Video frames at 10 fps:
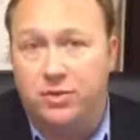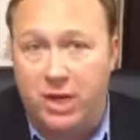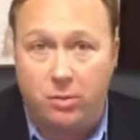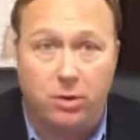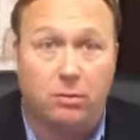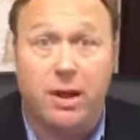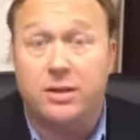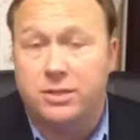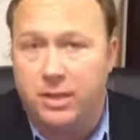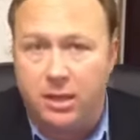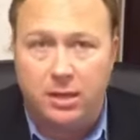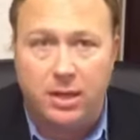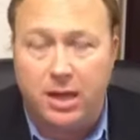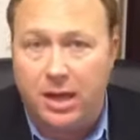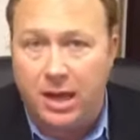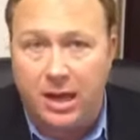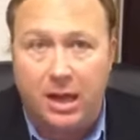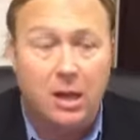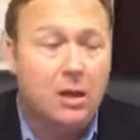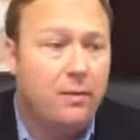the secret arrest, the
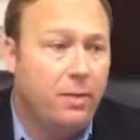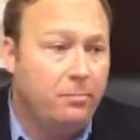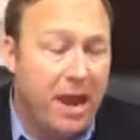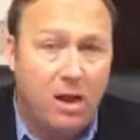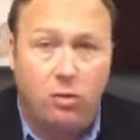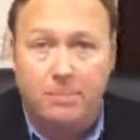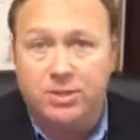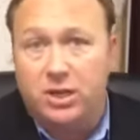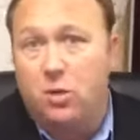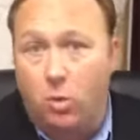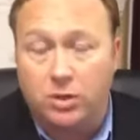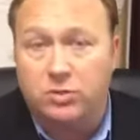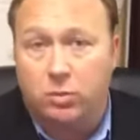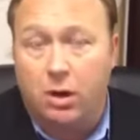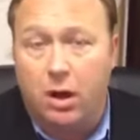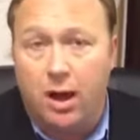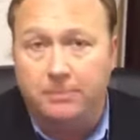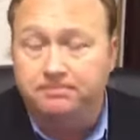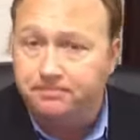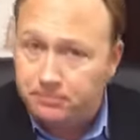NDAA, the bankruptcy course we're
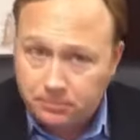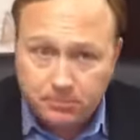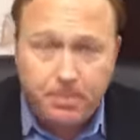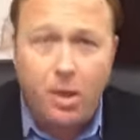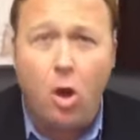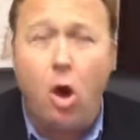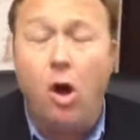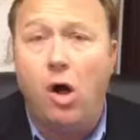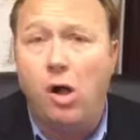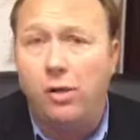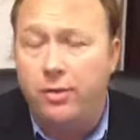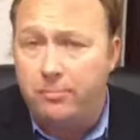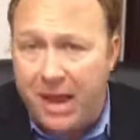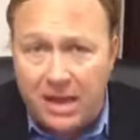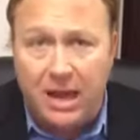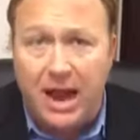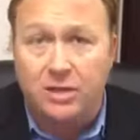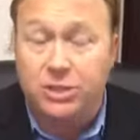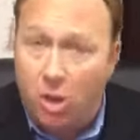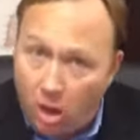on, all the
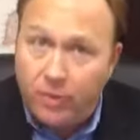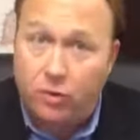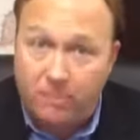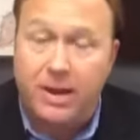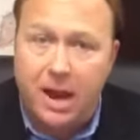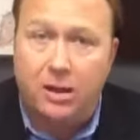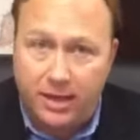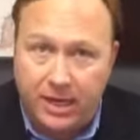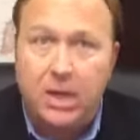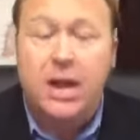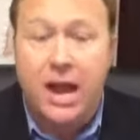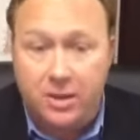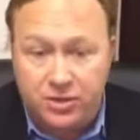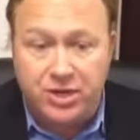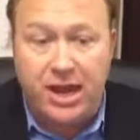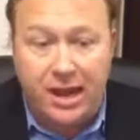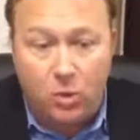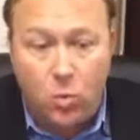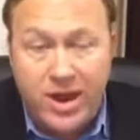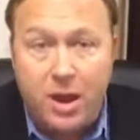bailouts, all the criminality, and to
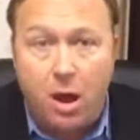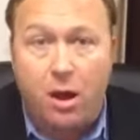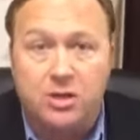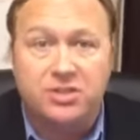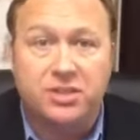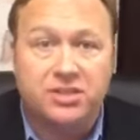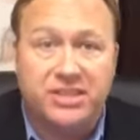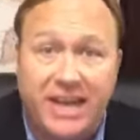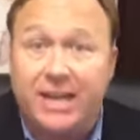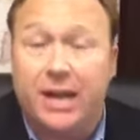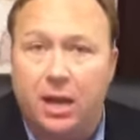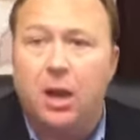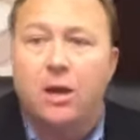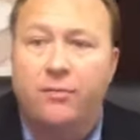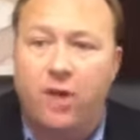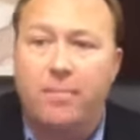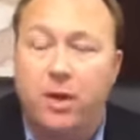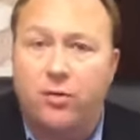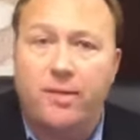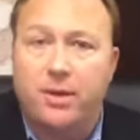say we are seceding from
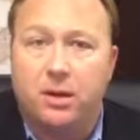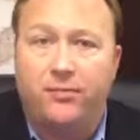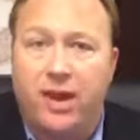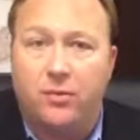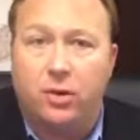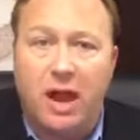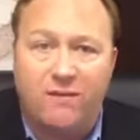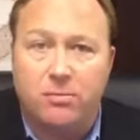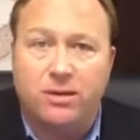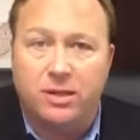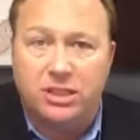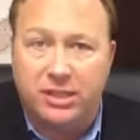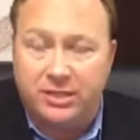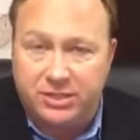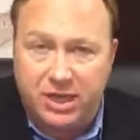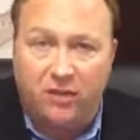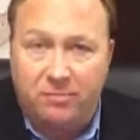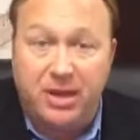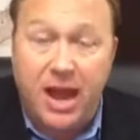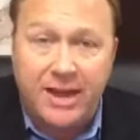the criminal federal government that's
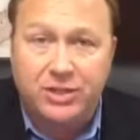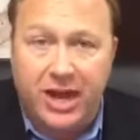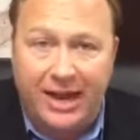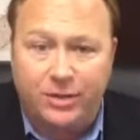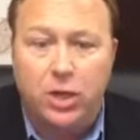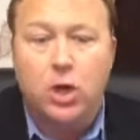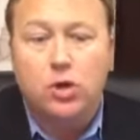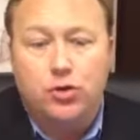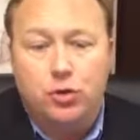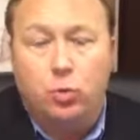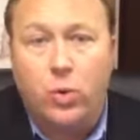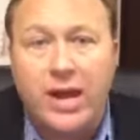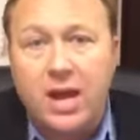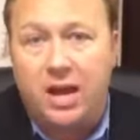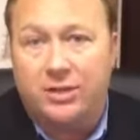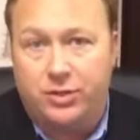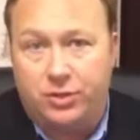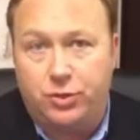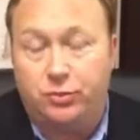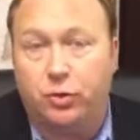itself been hijacked to
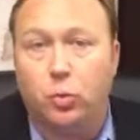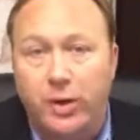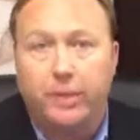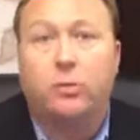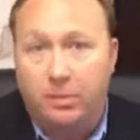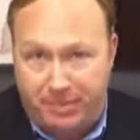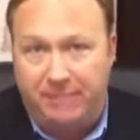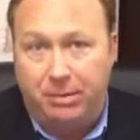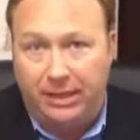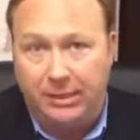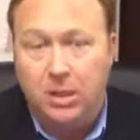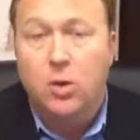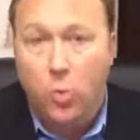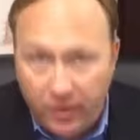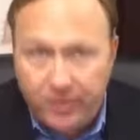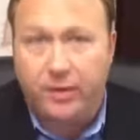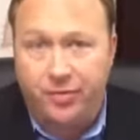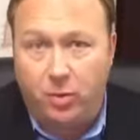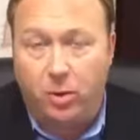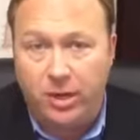reconstitute the real republic with the
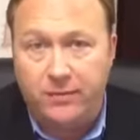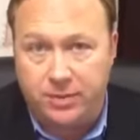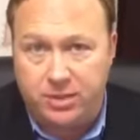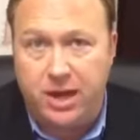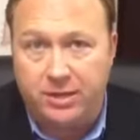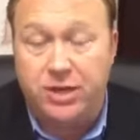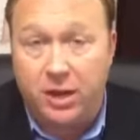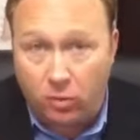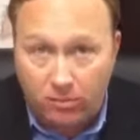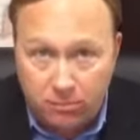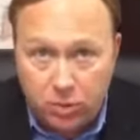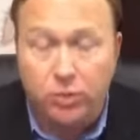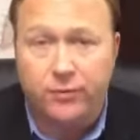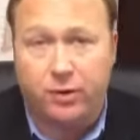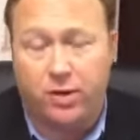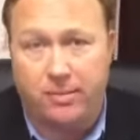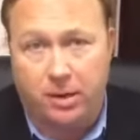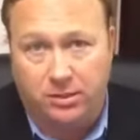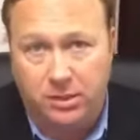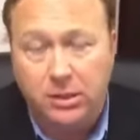authority of the states and to remove the
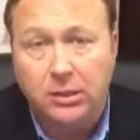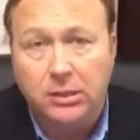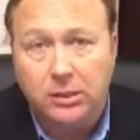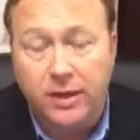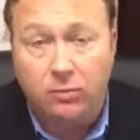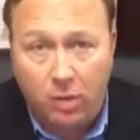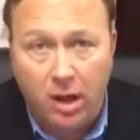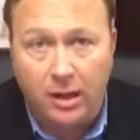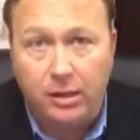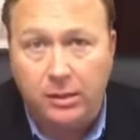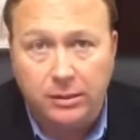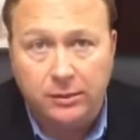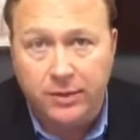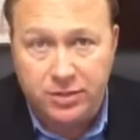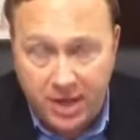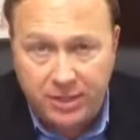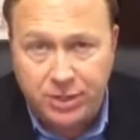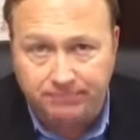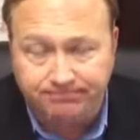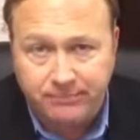criminals that run this
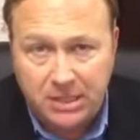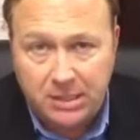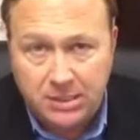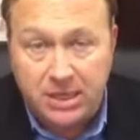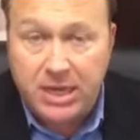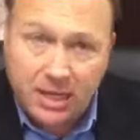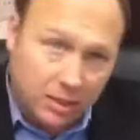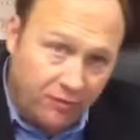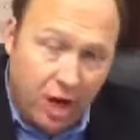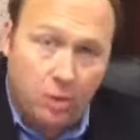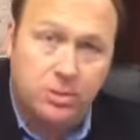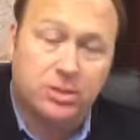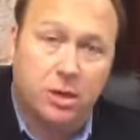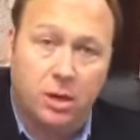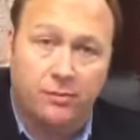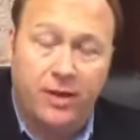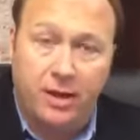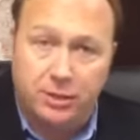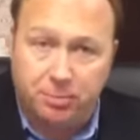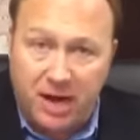nation, to kick the Federal Reserve
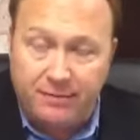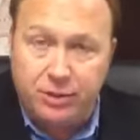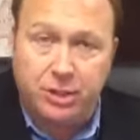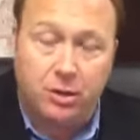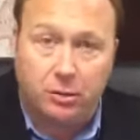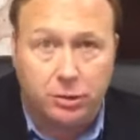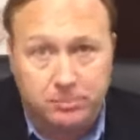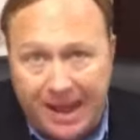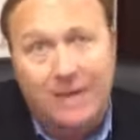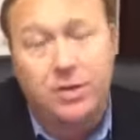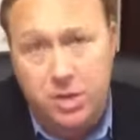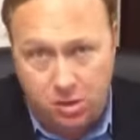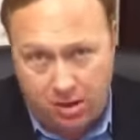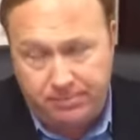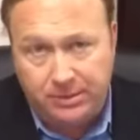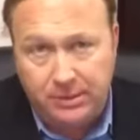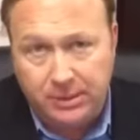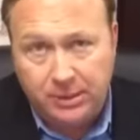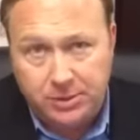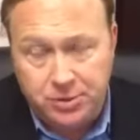and its private shareholders back to Europe,
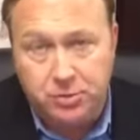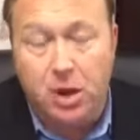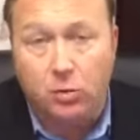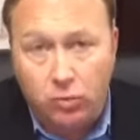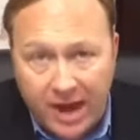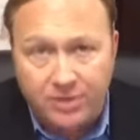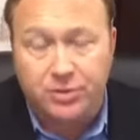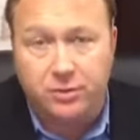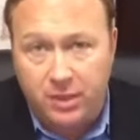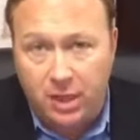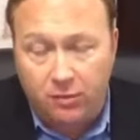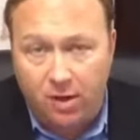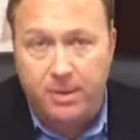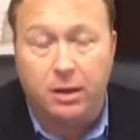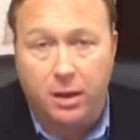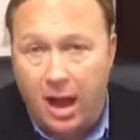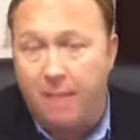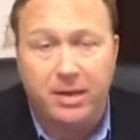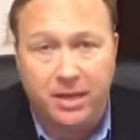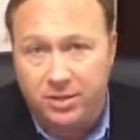to arrest the criminal
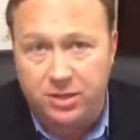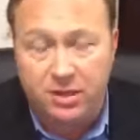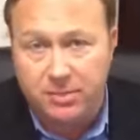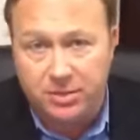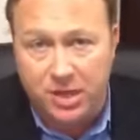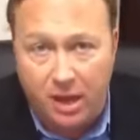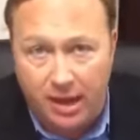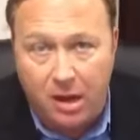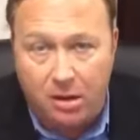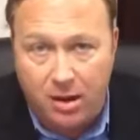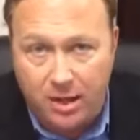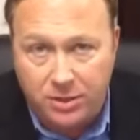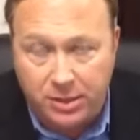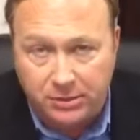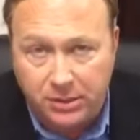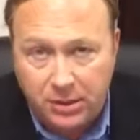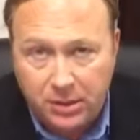lobbyists that have been selling out our nation.